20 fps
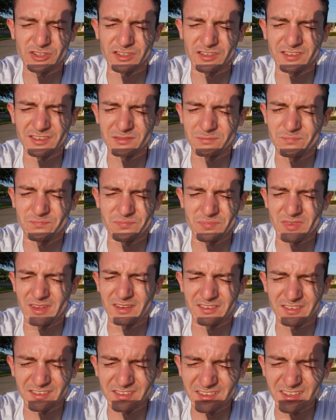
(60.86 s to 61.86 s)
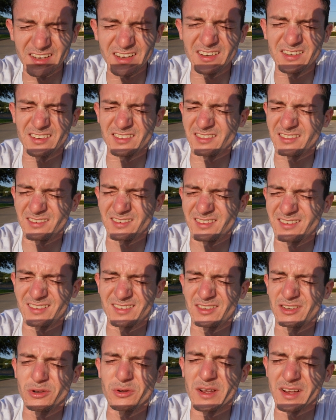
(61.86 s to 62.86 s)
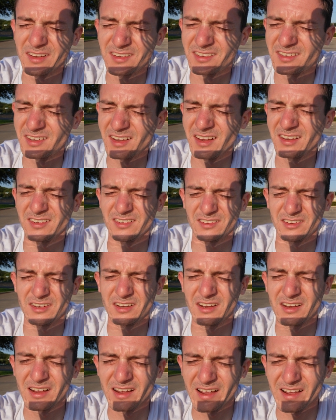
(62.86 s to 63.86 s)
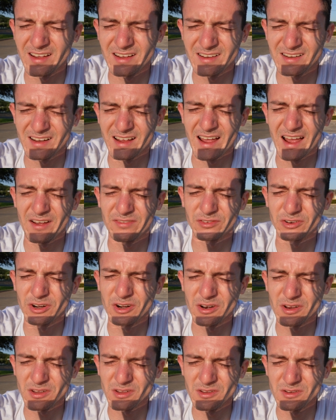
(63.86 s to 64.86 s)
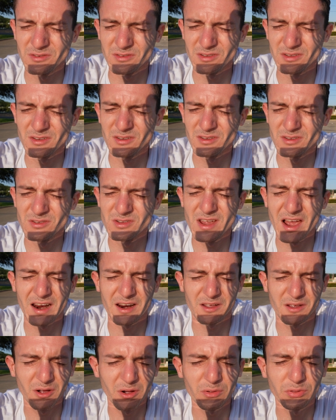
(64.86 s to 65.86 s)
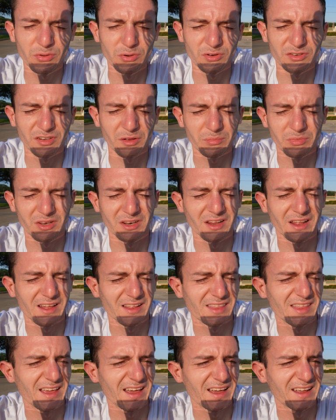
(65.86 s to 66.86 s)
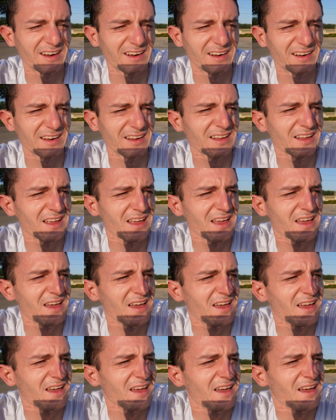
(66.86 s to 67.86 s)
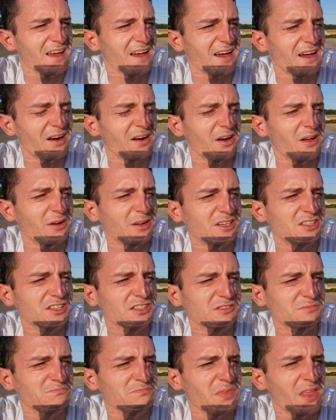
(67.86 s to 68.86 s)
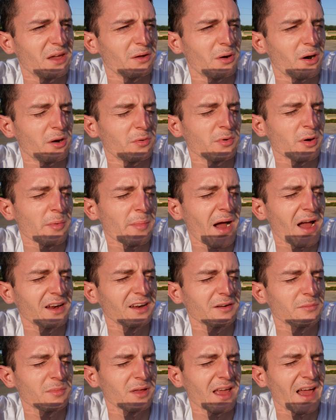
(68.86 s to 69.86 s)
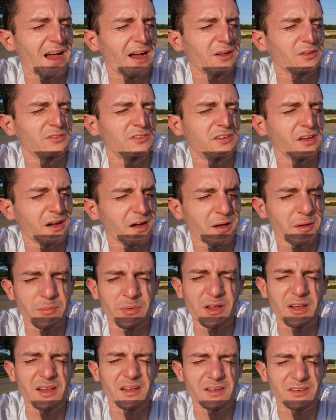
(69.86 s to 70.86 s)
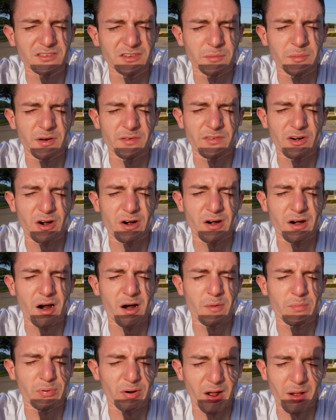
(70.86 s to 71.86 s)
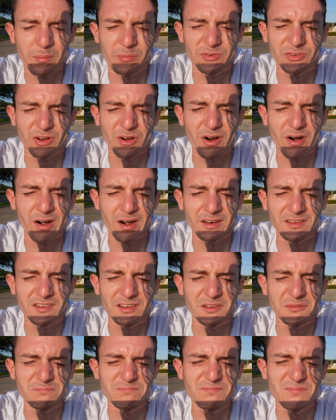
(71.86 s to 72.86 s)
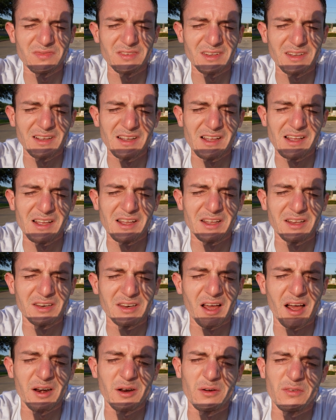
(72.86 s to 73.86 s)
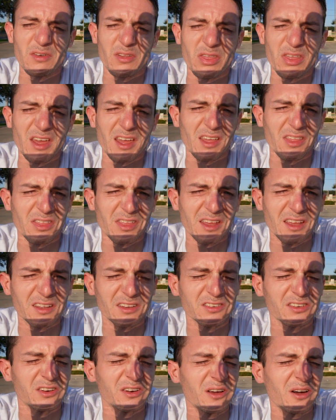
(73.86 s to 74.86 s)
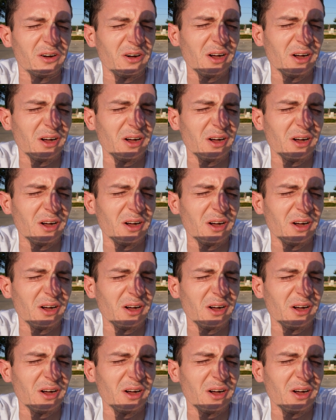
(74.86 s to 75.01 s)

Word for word: just cease to exist after you gotta go through something like that. And I don't know, it just, it reminded me how dumb some of our problems are, and to not overthink things, you know?